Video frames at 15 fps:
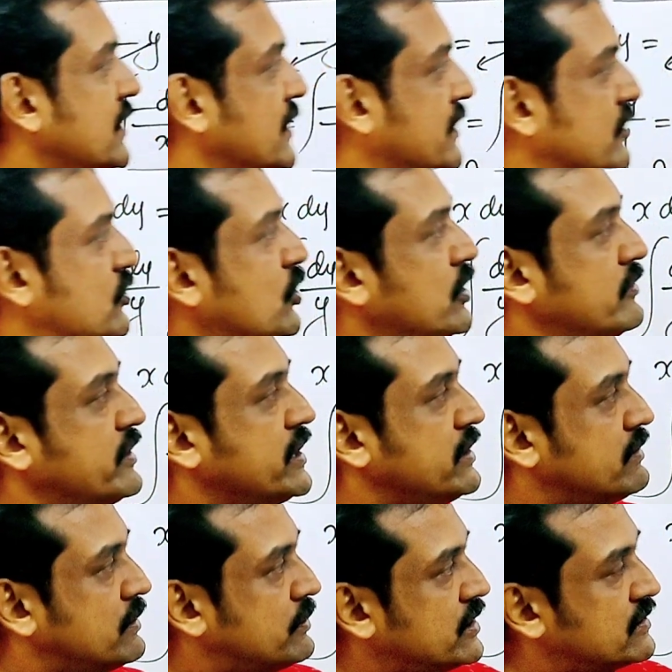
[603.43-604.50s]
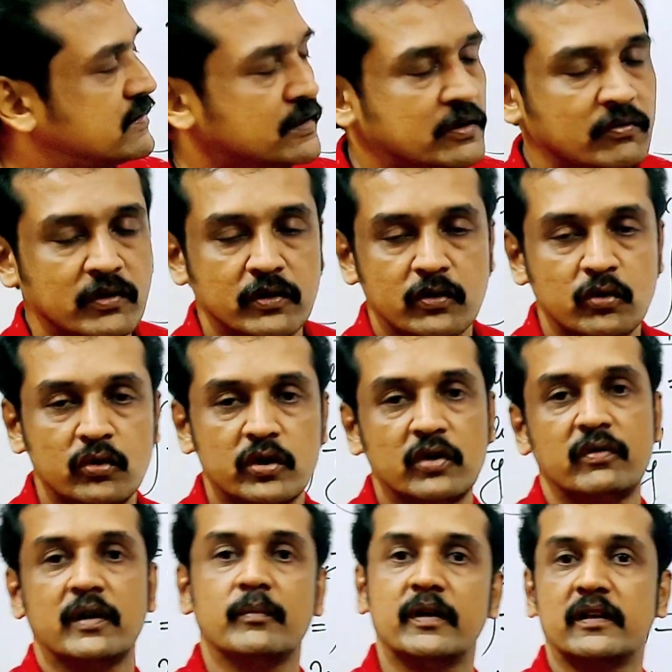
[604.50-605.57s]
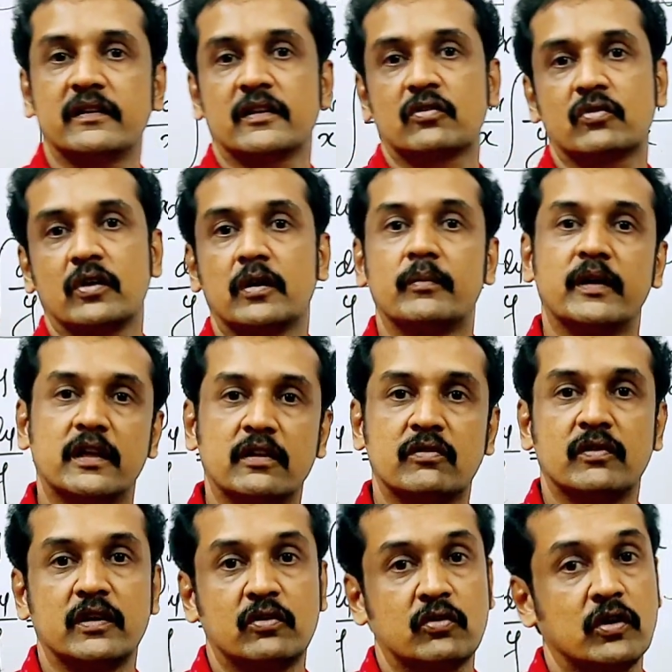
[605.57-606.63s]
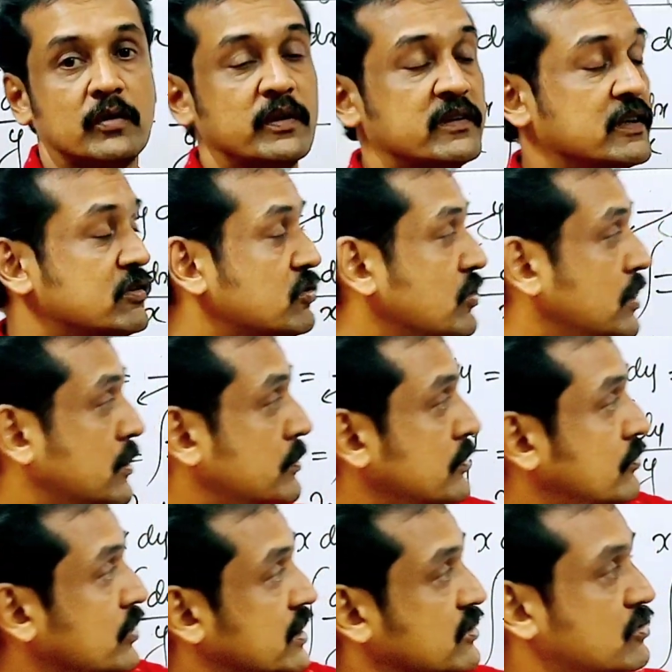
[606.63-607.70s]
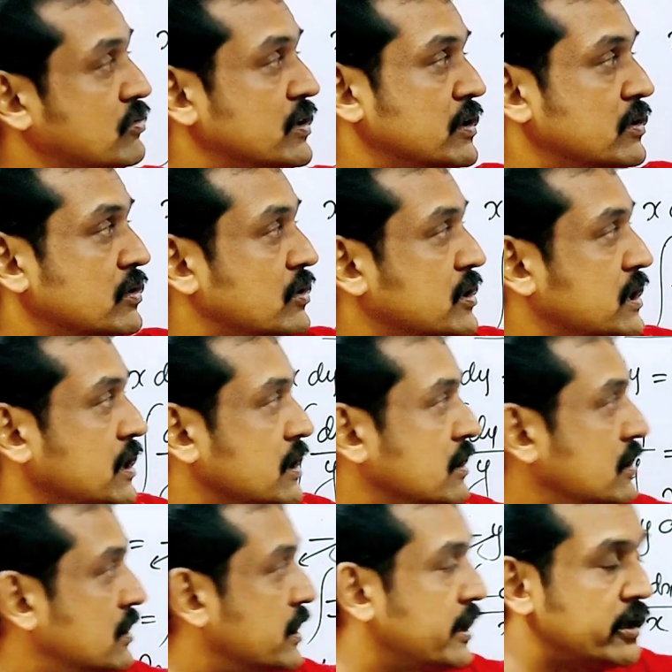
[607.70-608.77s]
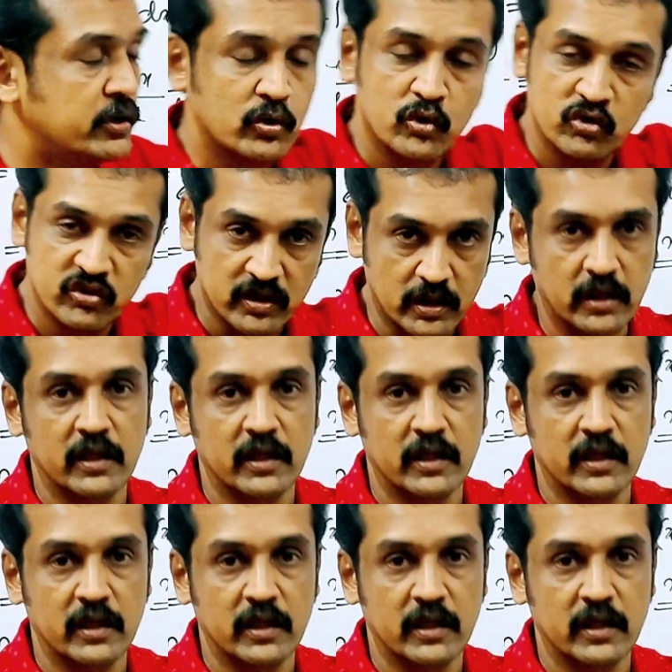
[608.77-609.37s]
solve dy by dc root of 1 minus x square minus y square plus x square y square. Okay, this is a good question.